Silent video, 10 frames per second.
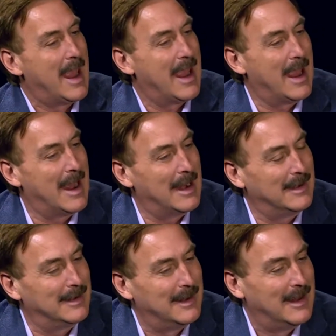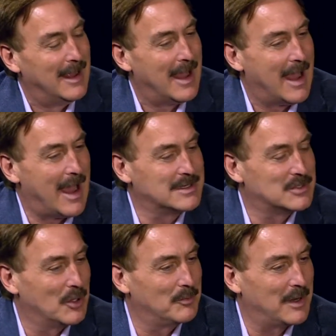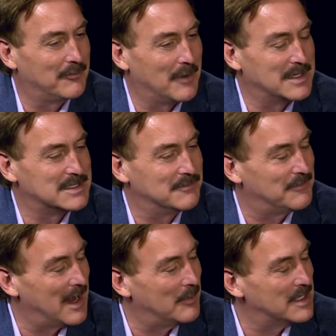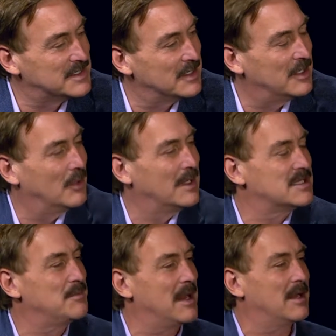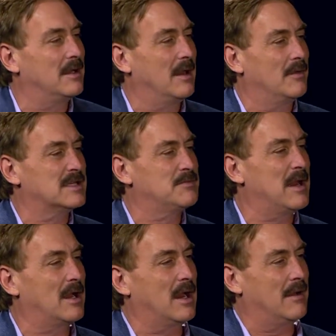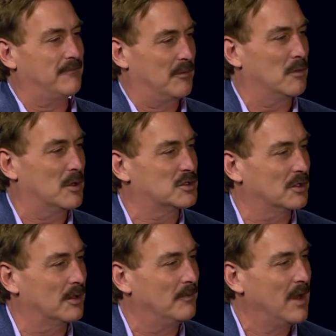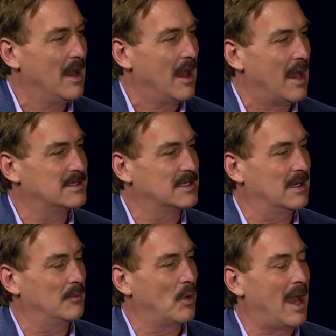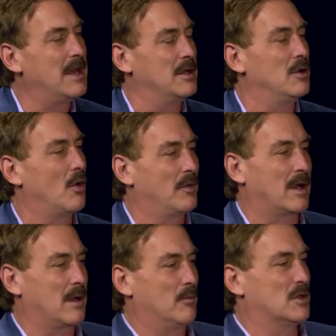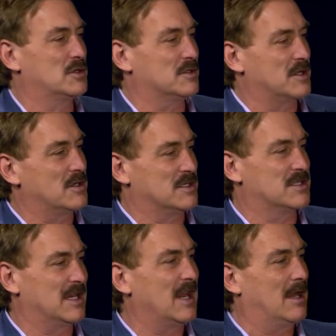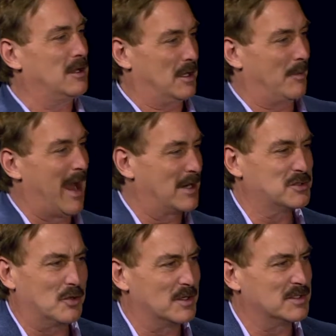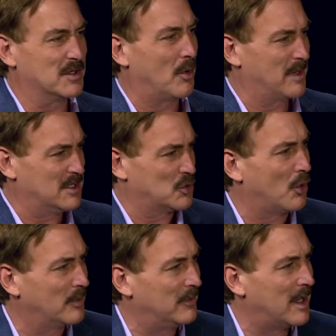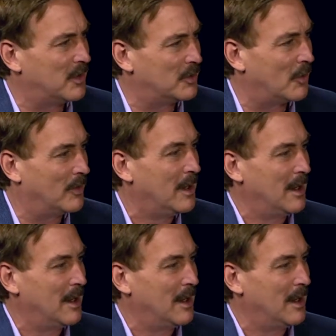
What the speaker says: And I told my friends and family, I said, let's make an infomercial. I said, well, I didn't know that commercials are just to get into the box stores, and nobody told me that you don't,